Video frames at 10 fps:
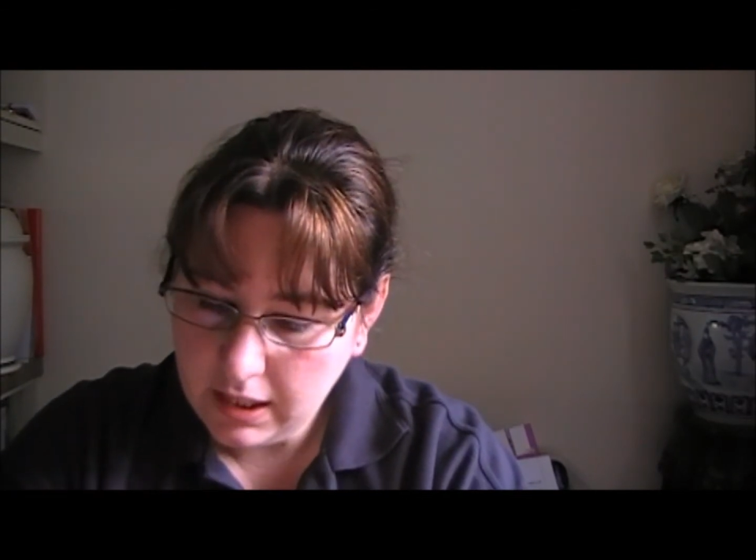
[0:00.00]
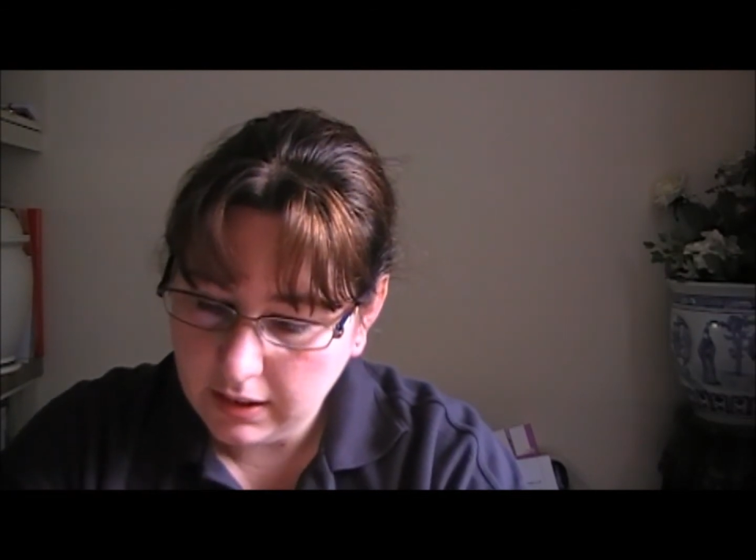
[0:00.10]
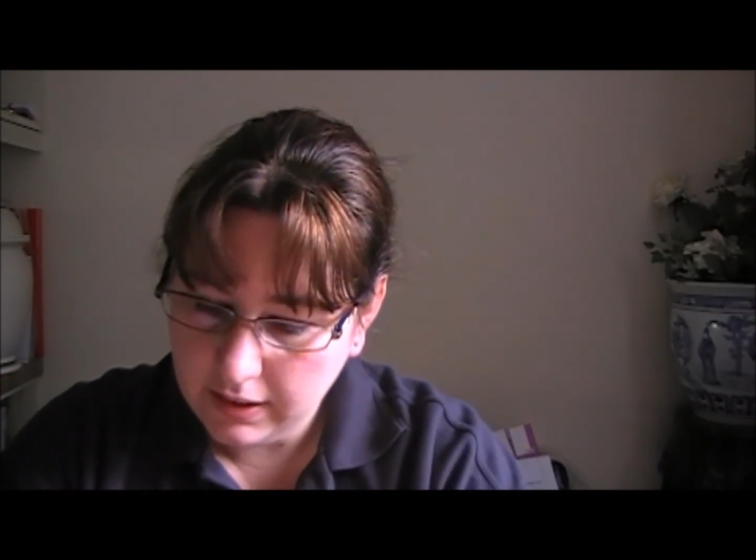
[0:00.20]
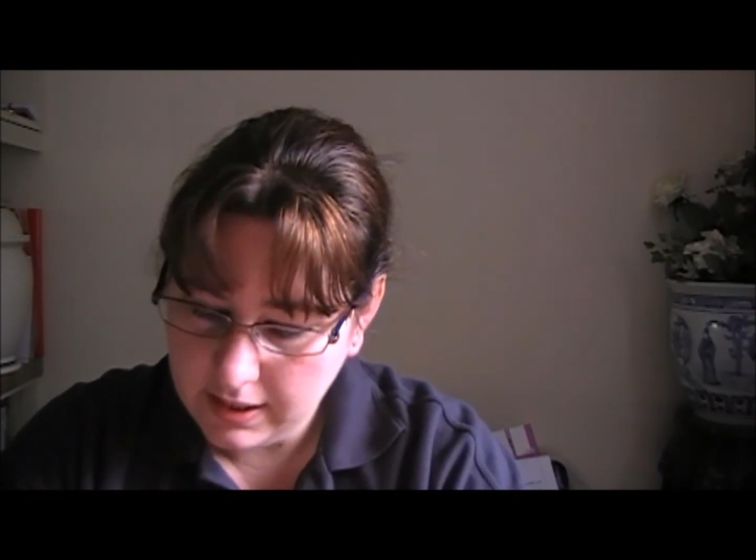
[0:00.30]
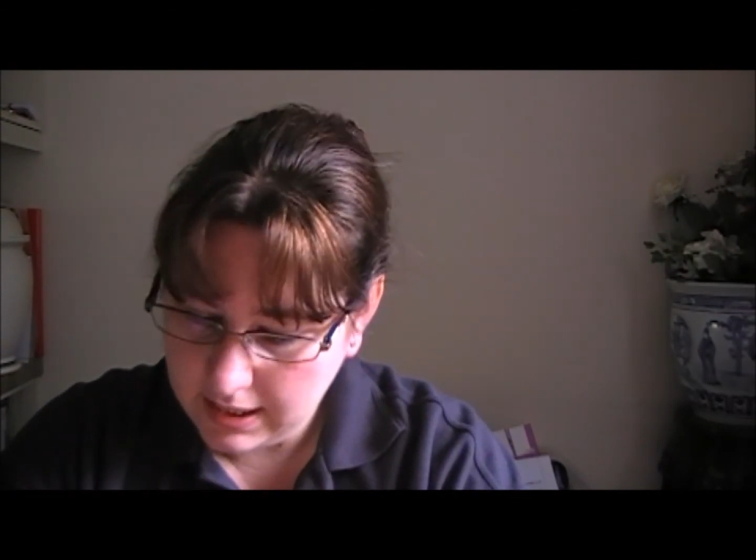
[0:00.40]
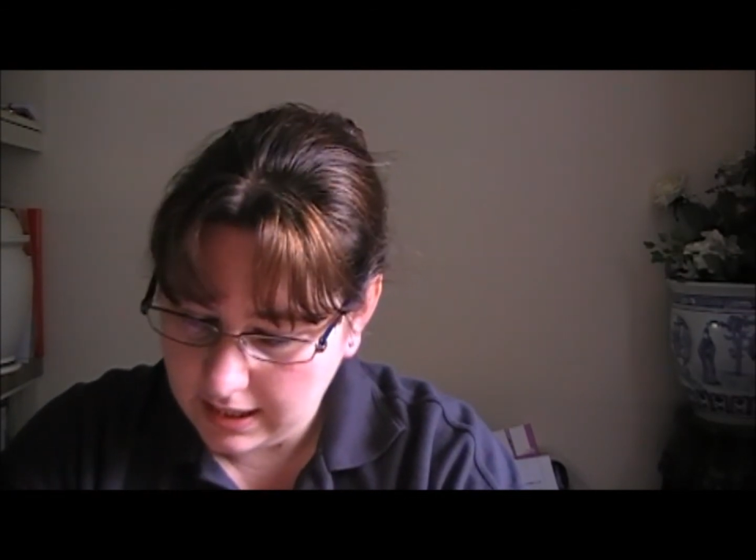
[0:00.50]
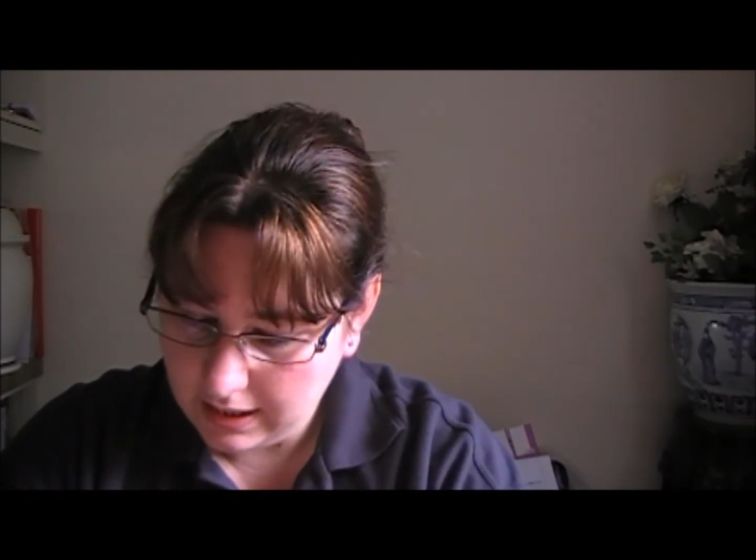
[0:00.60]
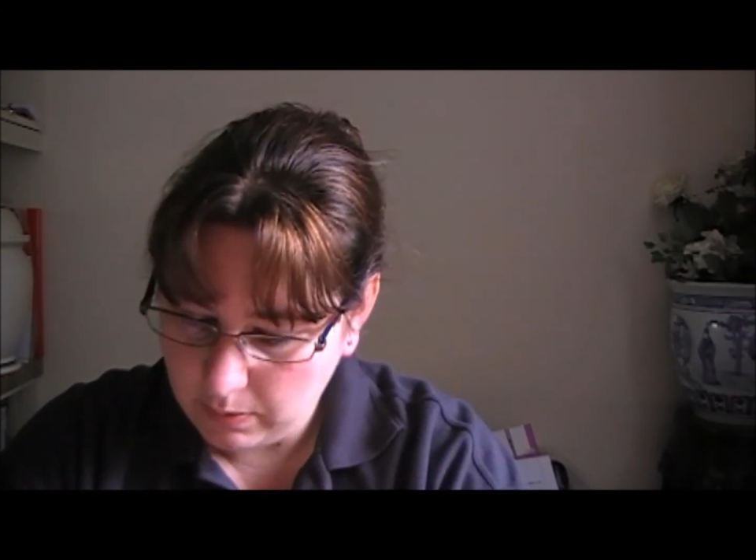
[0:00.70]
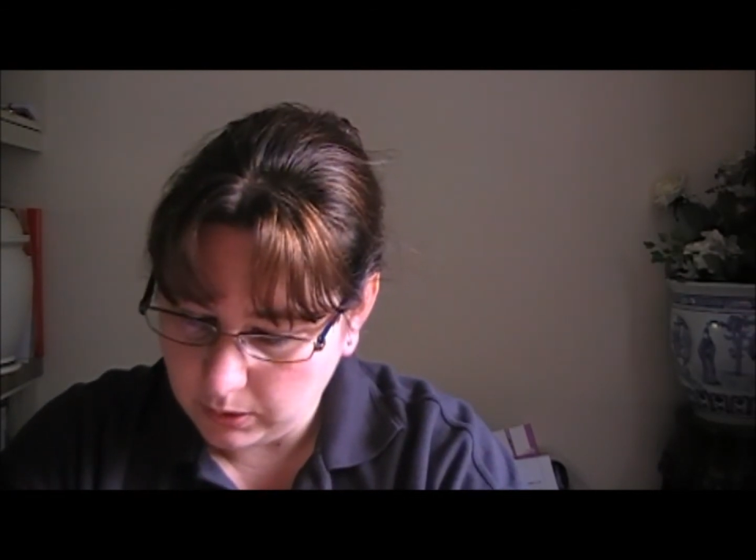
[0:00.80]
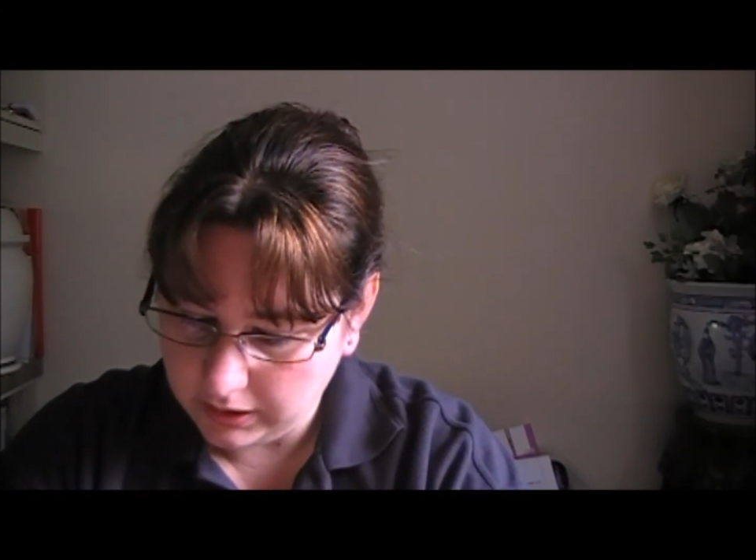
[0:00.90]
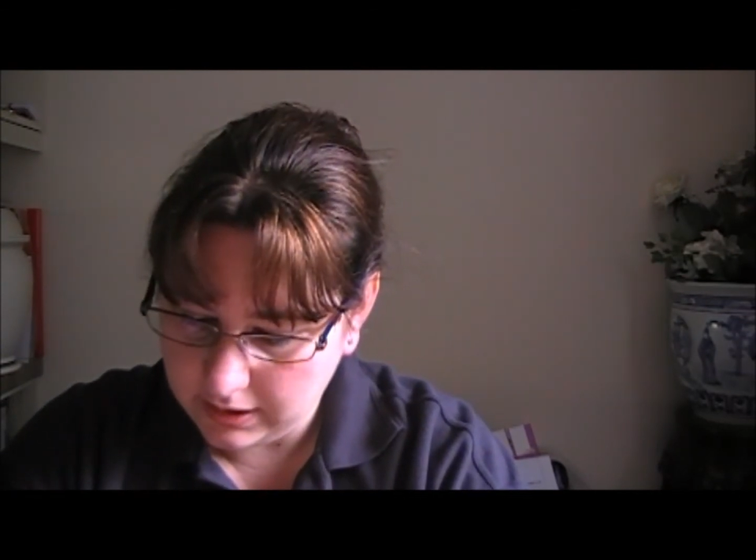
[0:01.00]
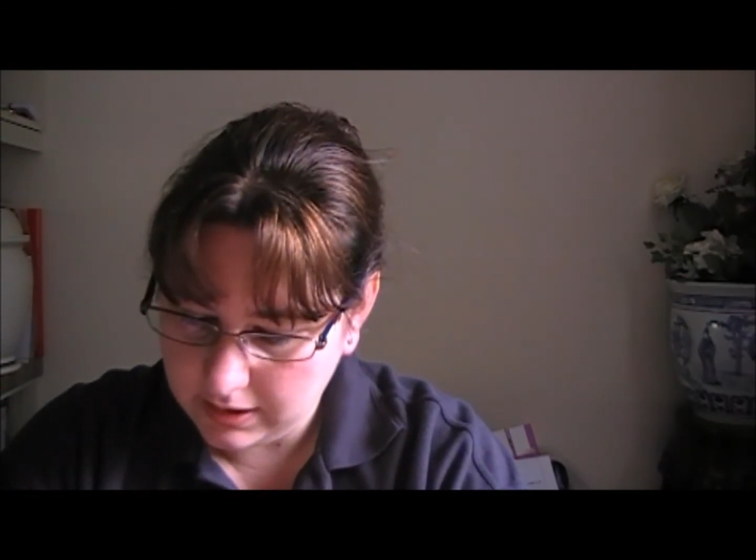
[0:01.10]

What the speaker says: And I say that one